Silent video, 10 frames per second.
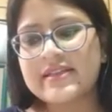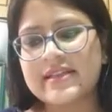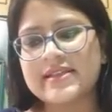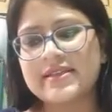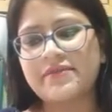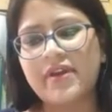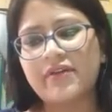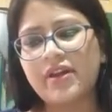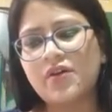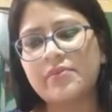it is a
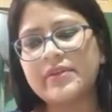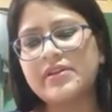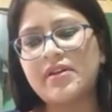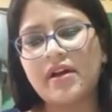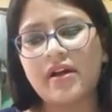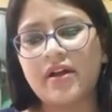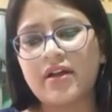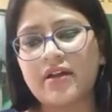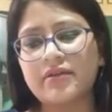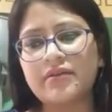very common,
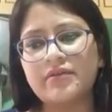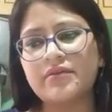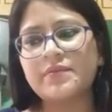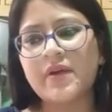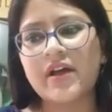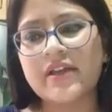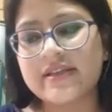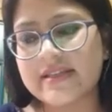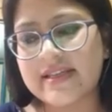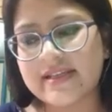
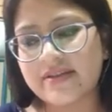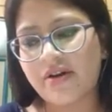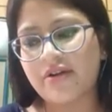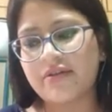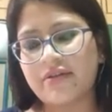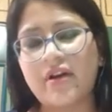disease or